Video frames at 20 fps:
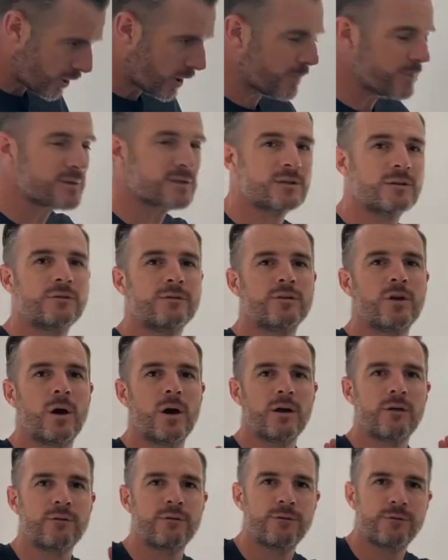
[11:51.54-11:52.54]
opposite of
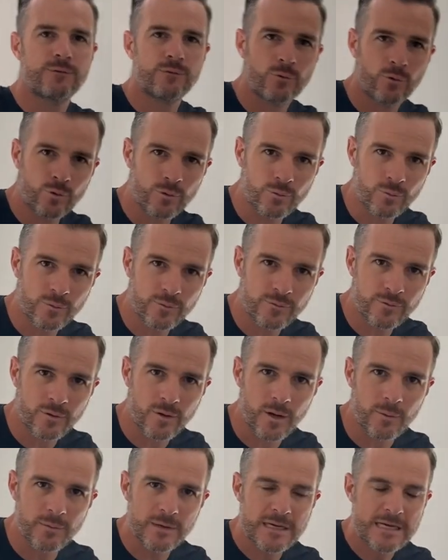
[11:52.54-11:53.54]
going forward all the
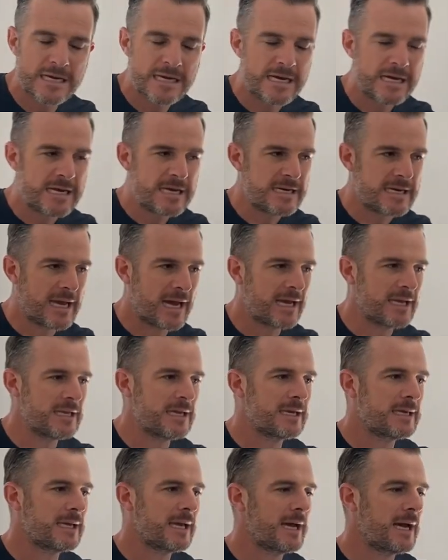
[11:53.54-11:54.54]
time. Now,
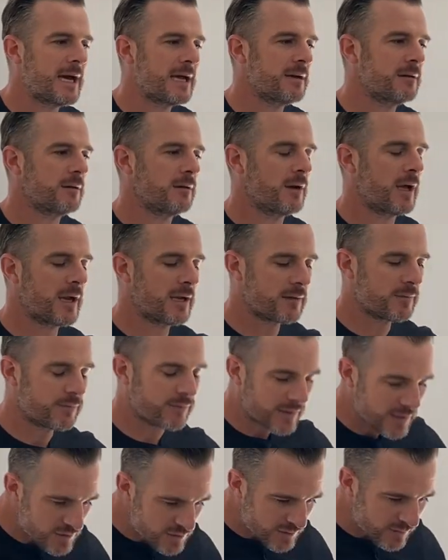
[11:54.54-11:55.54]
you can't, like in
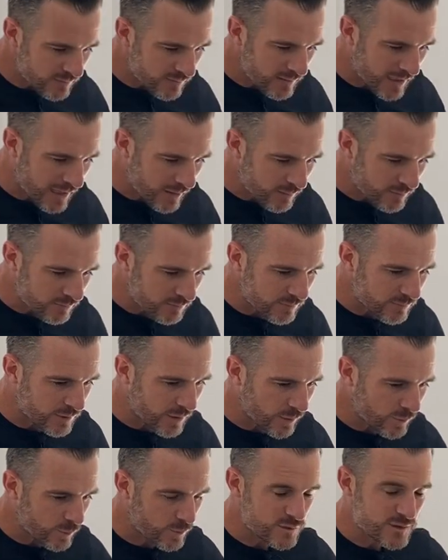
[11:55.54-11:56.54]
flexion, that
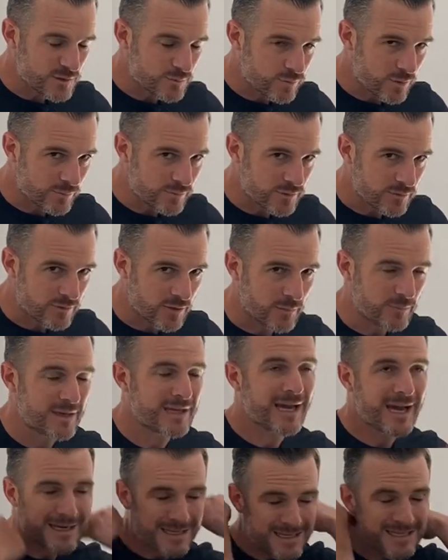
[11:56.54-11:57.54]
causes problems over time. You
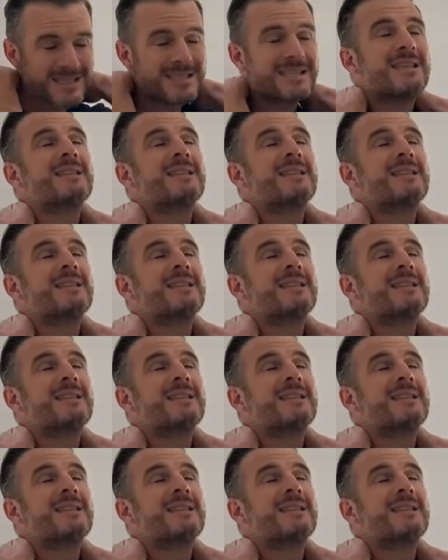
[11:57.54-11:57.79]
can't just